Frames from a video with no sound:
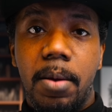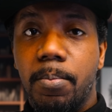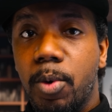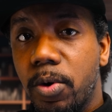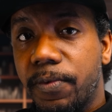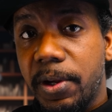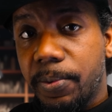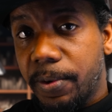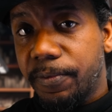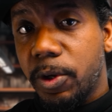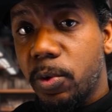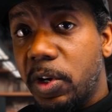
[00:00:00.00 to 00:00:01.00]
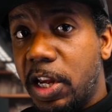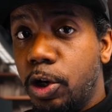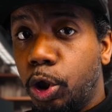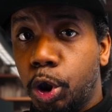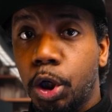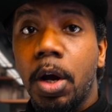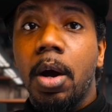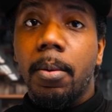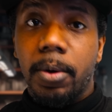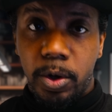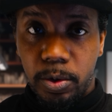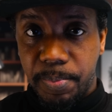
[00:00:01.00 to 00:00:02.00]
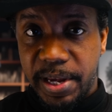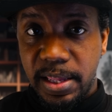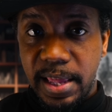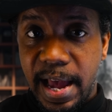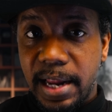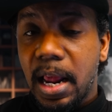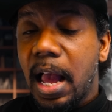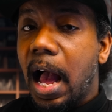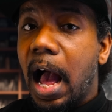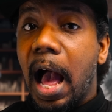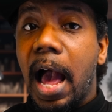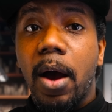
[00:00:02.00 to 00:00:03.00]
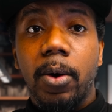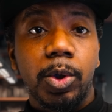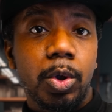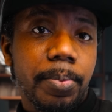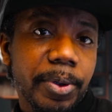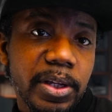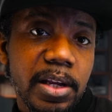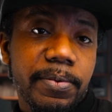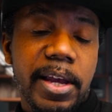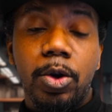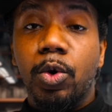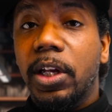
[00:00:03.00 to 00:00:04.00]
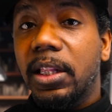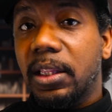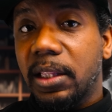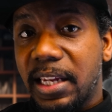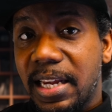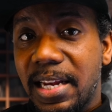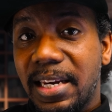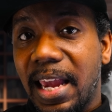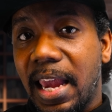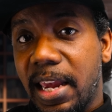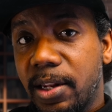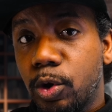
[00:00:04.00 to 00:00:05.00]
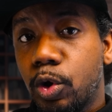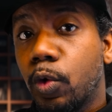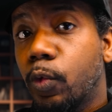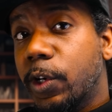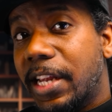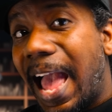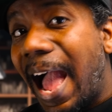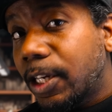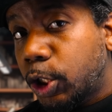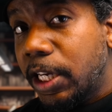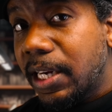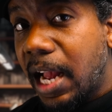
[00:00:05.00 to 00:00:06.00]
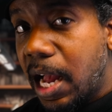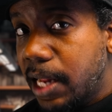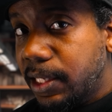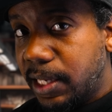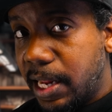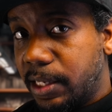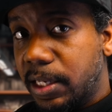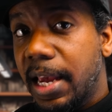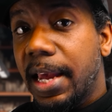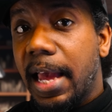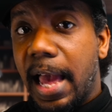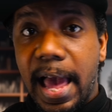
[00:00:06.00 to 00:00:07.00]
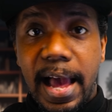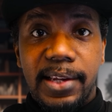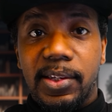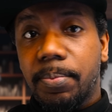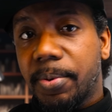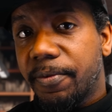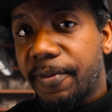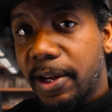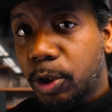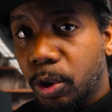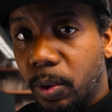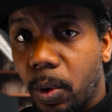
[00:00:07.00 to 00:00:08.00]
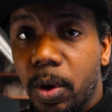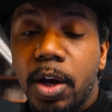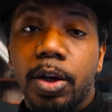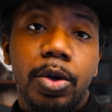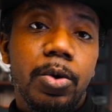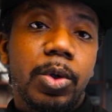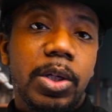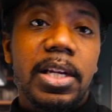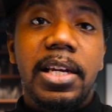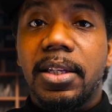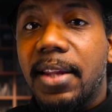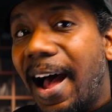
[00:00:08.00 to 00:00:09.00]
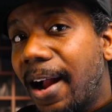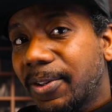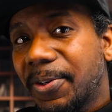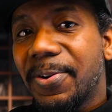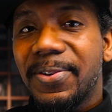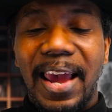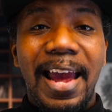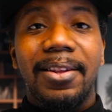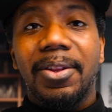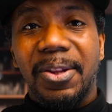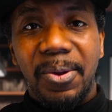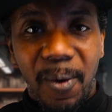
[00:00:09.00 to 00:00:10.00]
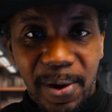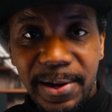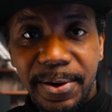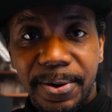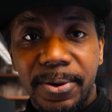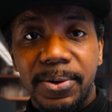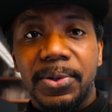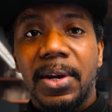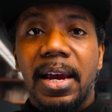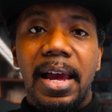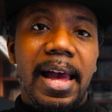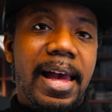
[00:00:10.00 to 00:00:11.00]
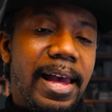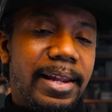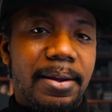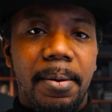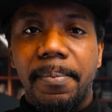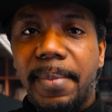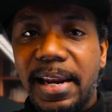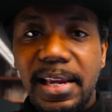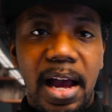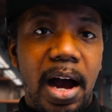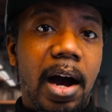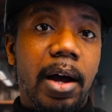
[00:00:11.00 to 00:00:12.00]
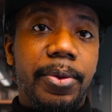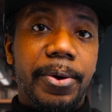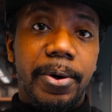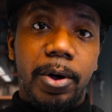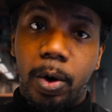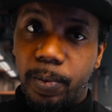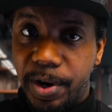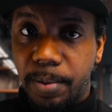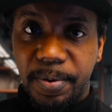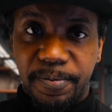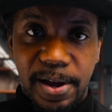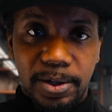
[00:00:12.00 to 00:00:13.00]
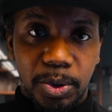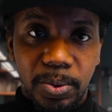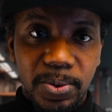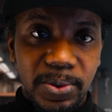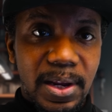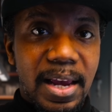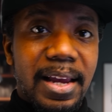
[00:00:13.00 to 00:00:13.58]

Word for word: and movie review niche could be that. I also believe that you can lean into reaction content as a professional. You see doctors and lawyers and many other career professionals